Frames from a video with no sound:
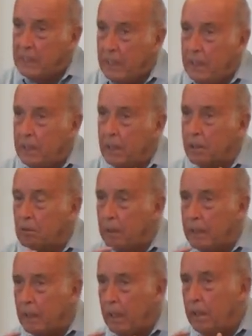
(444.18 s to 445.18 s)
either the,
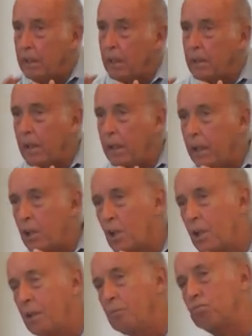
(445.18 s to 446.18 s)
either the
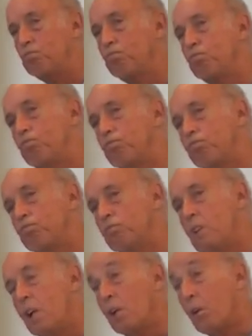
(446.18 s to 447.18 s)

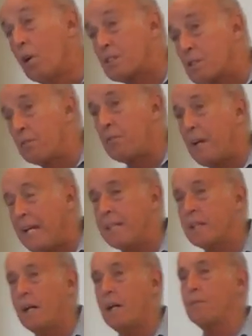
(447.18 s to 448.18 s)
loss of
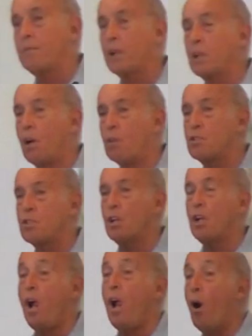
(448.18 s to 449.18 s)
faith of the
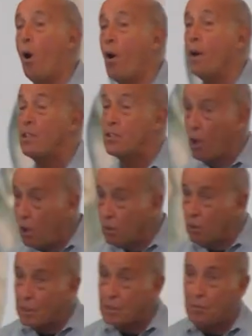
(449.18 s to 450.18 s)
culture or his
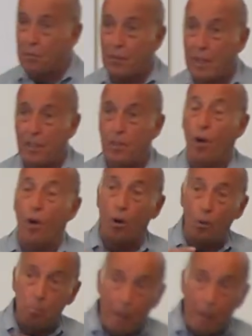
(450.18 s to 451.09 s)
own loss of faith or